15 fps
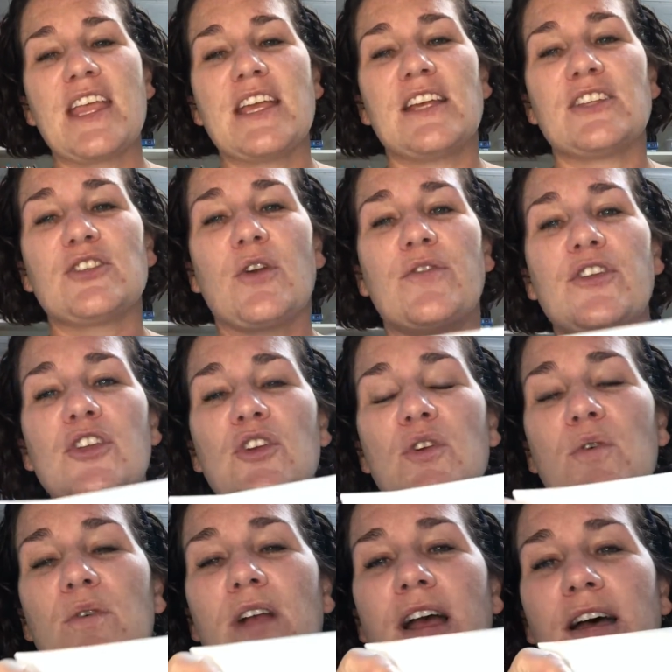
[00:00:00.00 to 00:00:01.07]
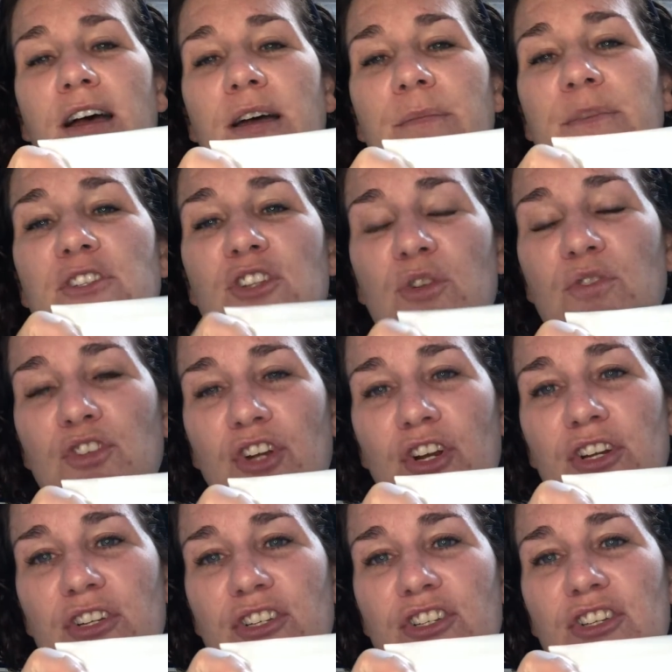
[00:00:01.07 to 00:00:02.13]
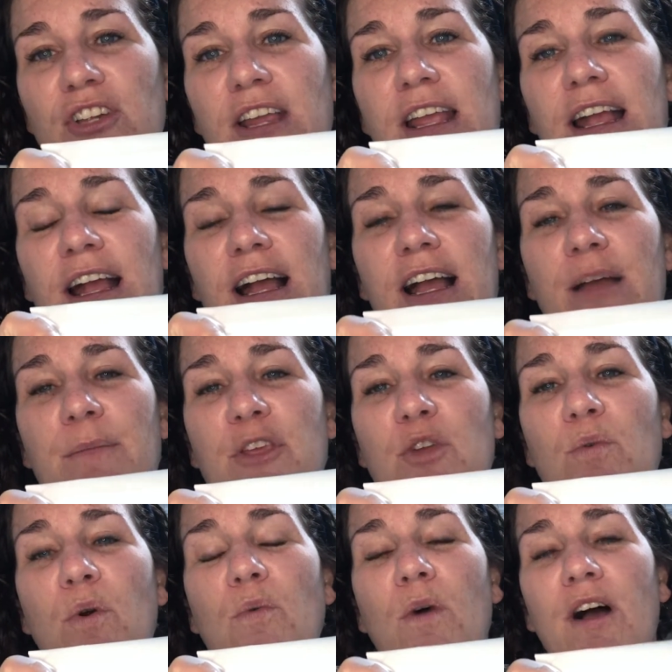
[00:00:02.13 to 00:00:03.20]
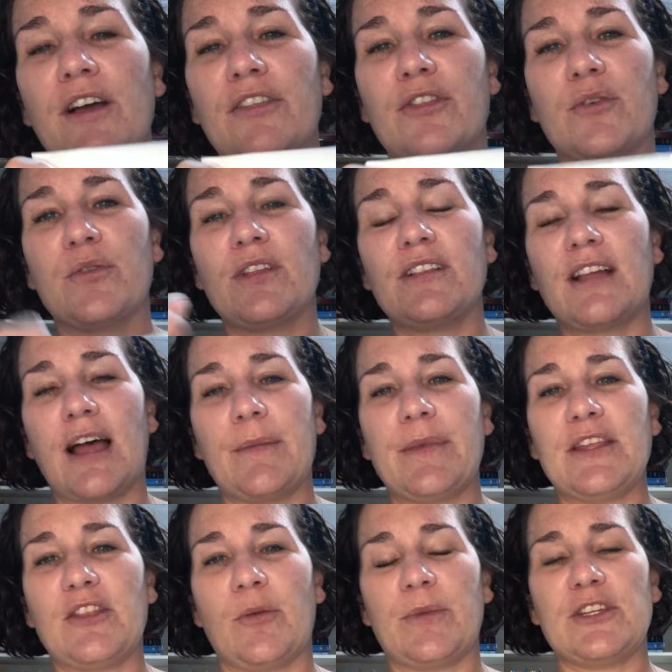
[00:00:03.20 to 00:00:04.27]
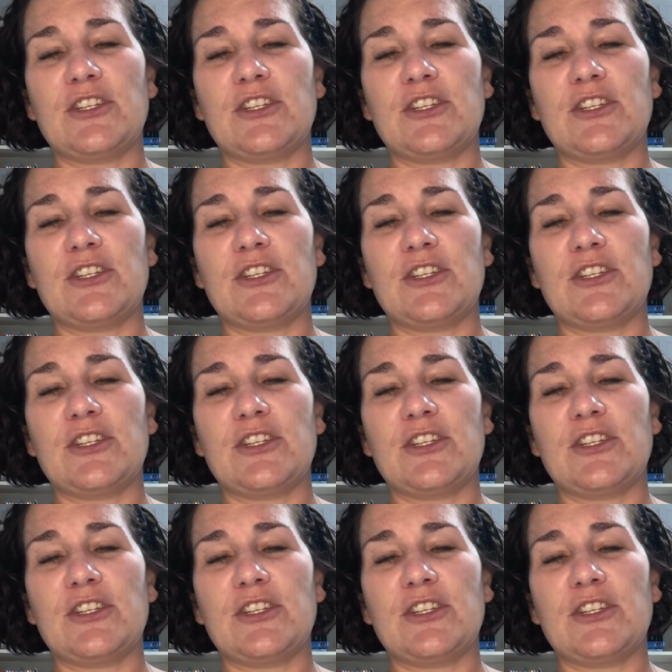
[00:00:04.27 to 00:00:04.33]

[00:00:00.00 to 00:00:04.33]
So if you come to church, you will walk through the lobby and there'll be